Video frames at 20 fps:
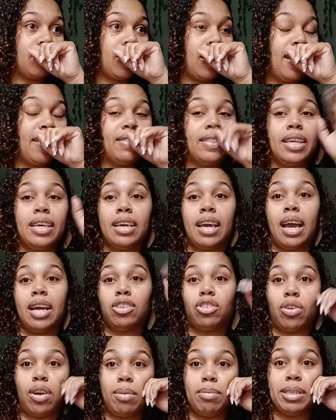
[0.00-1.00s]
I think I
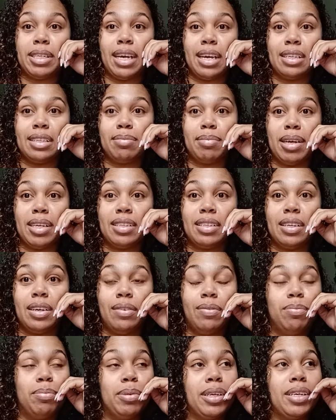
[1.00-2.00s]
traumatized
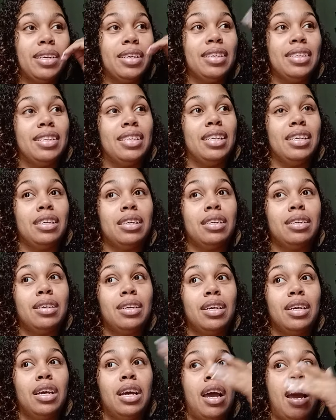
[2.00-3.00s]
myself because
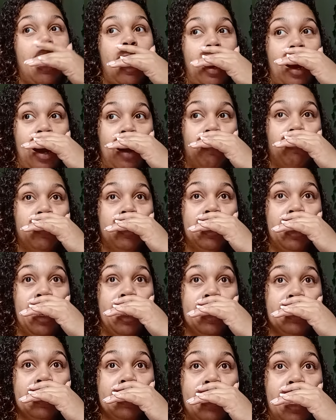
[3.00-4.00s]
I
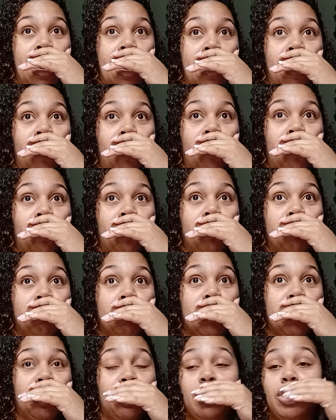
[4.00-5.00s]
realized how
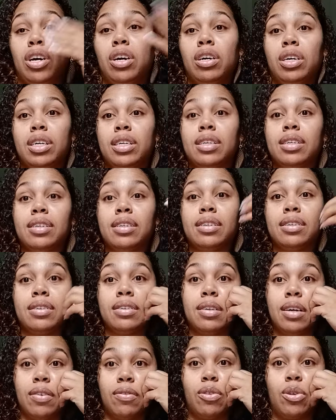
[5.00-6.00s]
much gunk
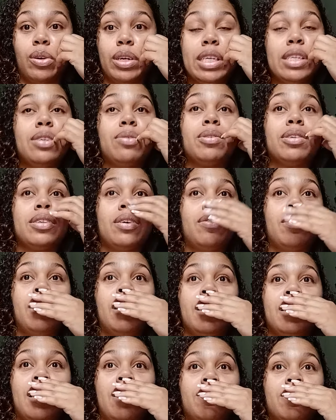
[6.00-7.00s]
of grease was on there,
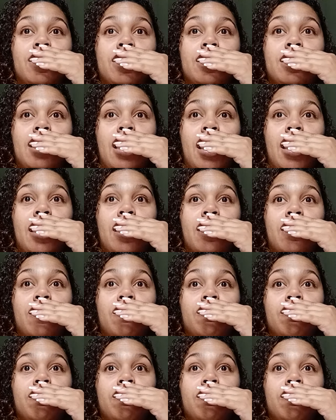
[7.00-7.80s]
and I was just like,